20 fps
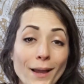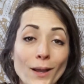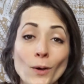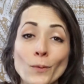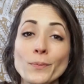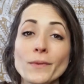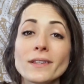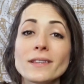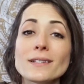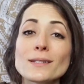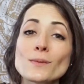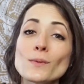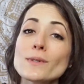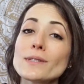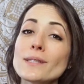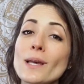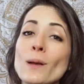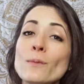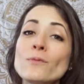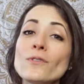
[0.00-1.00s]
I hope that this
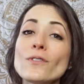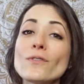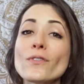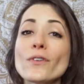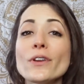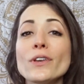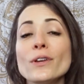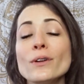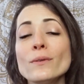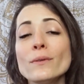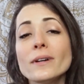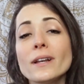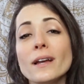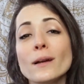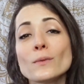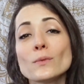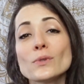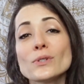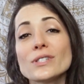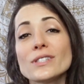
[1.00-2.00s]
was helpful for you, and
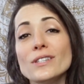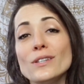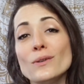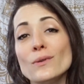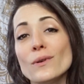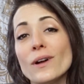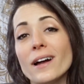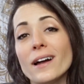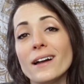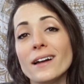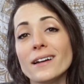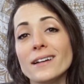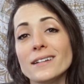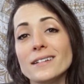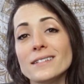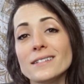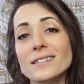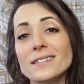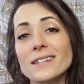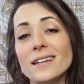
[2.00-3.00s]
I will see you
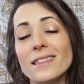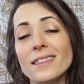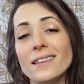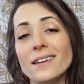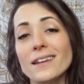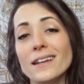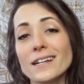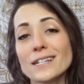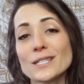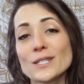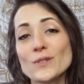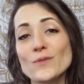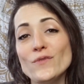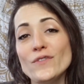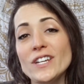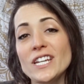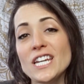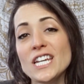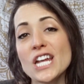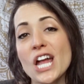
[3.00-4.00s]
guys in the next
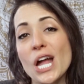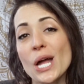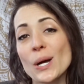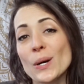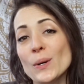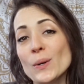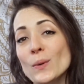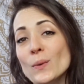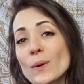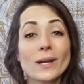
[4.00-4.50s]
video,